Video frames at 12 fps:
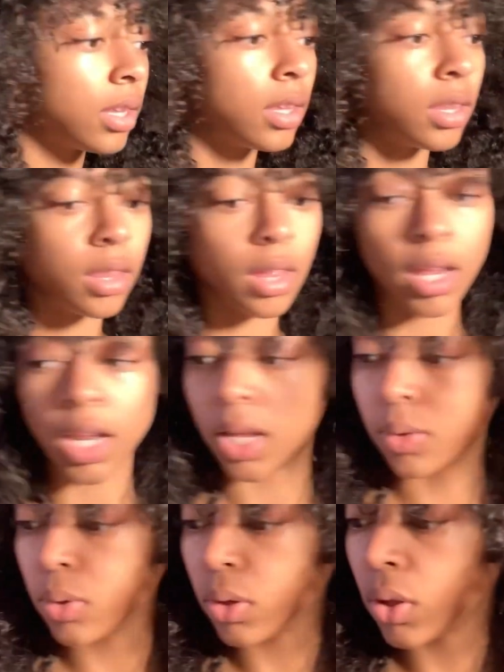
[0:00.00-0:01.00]
that I
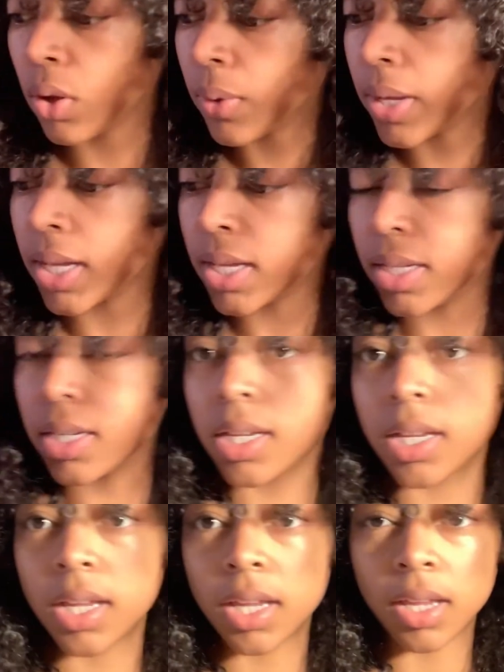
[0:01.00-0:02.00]
will go ahead
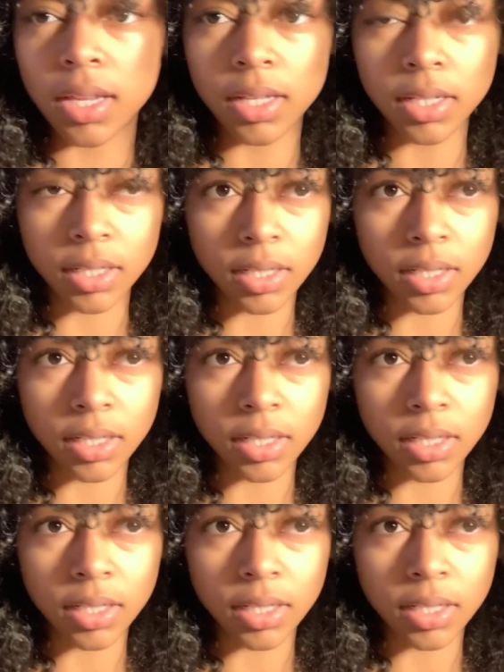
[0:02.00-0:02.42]
and